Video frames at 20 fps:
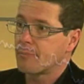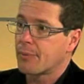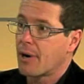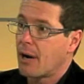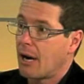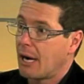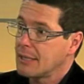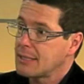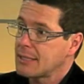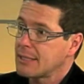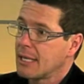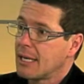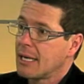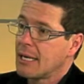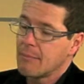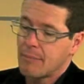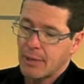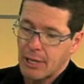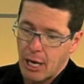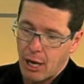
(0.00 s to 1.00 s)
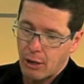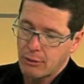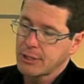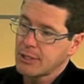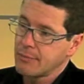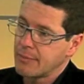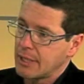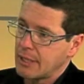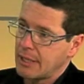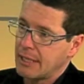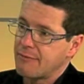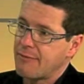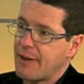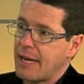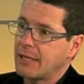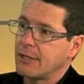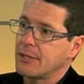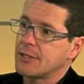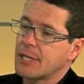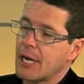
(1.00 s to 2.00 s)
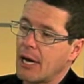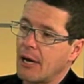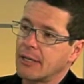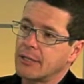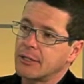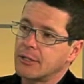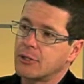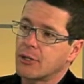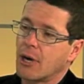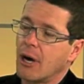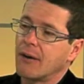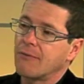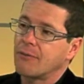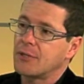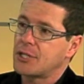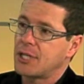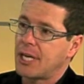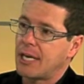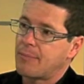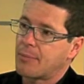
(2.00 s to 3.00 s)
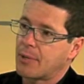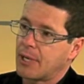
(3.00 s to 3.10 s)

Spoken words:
the price, but ultimately value is going to drive the share